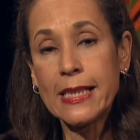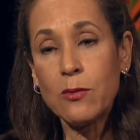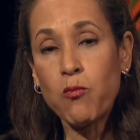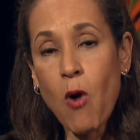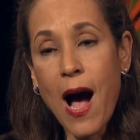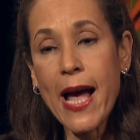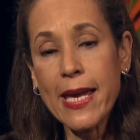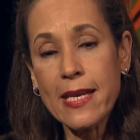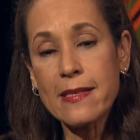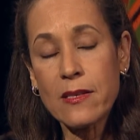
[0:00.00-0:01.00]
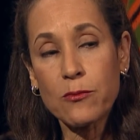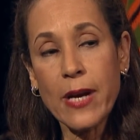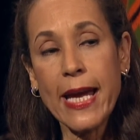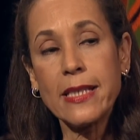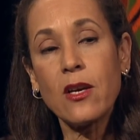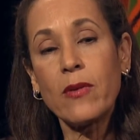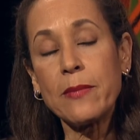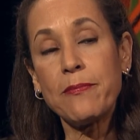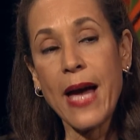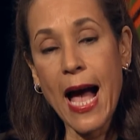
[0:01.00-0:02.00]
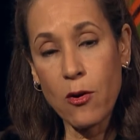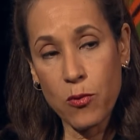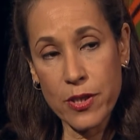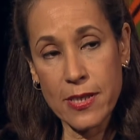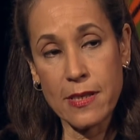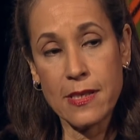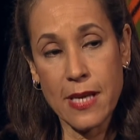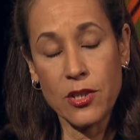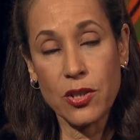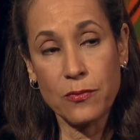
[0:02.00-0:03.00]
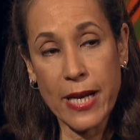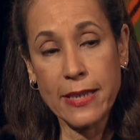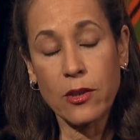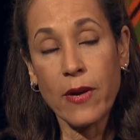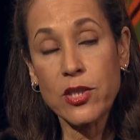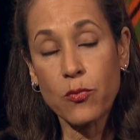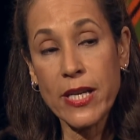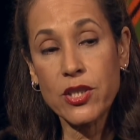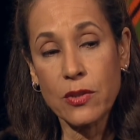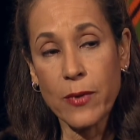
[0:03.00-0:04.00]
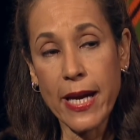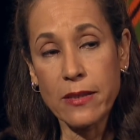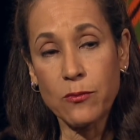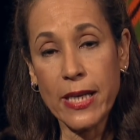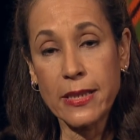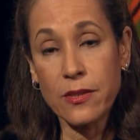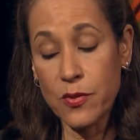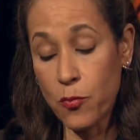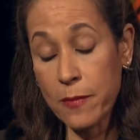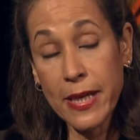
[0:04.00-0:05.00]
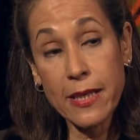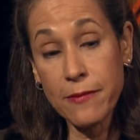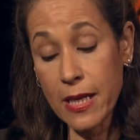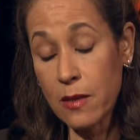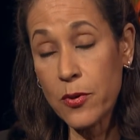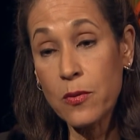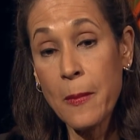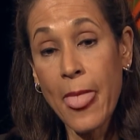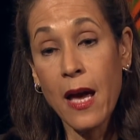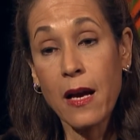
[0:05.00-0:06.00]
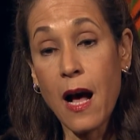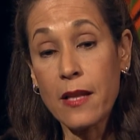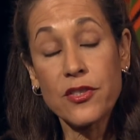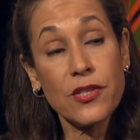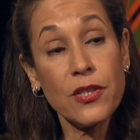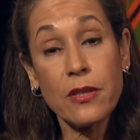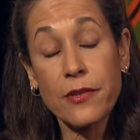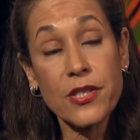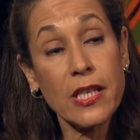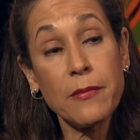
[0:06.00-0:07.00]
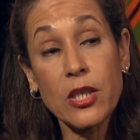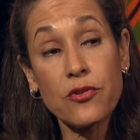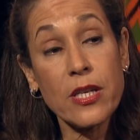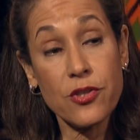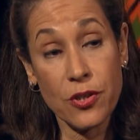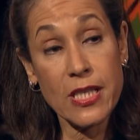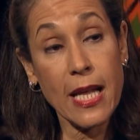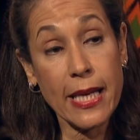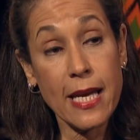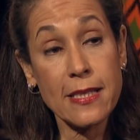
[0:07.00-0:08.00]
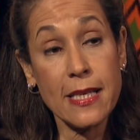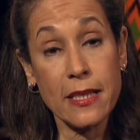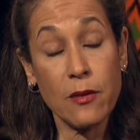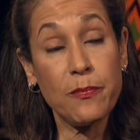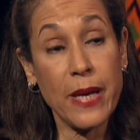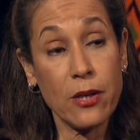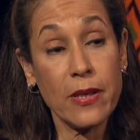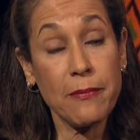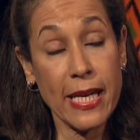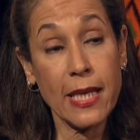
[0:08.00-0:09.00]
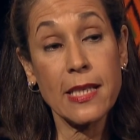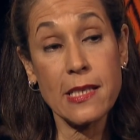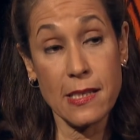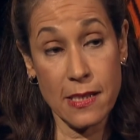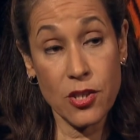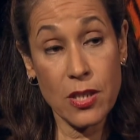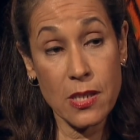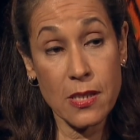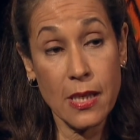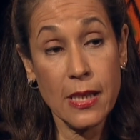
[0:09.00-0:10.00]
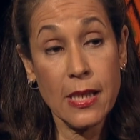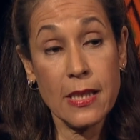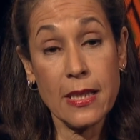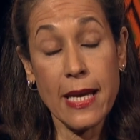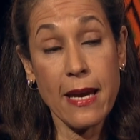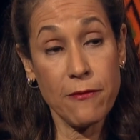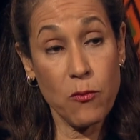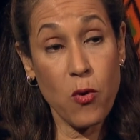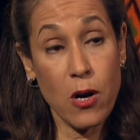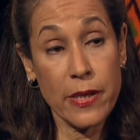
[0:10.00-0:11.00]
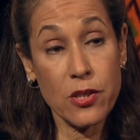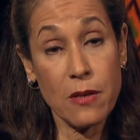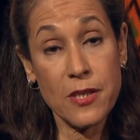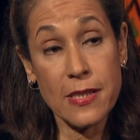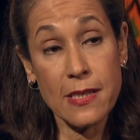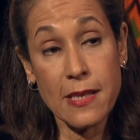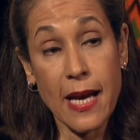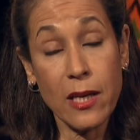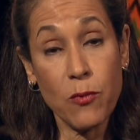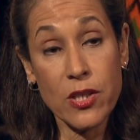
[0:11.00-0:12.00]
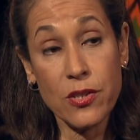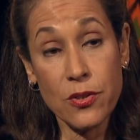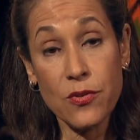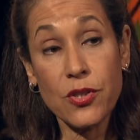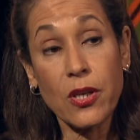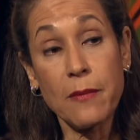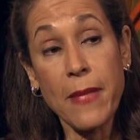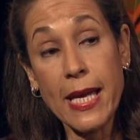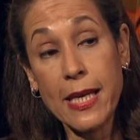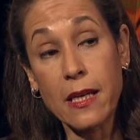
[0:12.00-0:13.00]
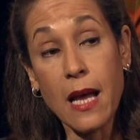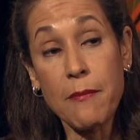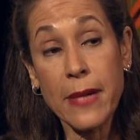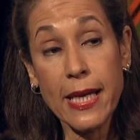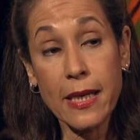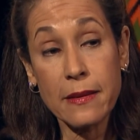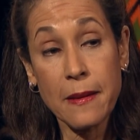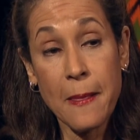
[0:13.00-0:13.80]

why is the rate going backwards at such a rate, the graduation rate, when there's more money available? Colleges and university administrators are telling us that they're better at making the decisions than they ever were in terms of deciding what students are going to make it and not make it.